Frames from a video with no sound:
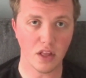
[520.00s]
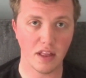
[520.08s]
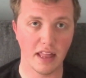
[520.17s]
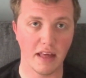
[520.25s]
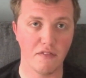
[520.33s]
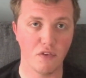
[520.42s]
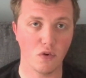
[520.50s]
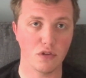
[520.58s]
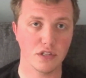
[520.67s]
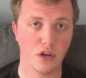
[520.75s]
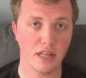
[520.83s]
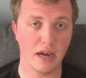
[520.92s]
their thoughts
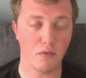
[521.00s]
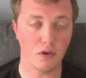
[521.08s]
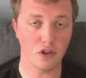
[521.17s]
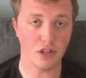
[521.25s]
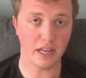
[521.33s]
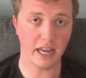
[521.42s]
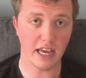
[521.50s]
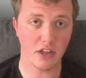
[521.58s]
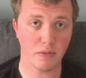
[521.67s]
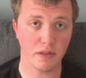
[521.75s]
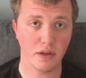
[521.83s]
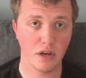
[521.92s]
on outreach and
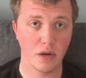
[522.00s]
engagement,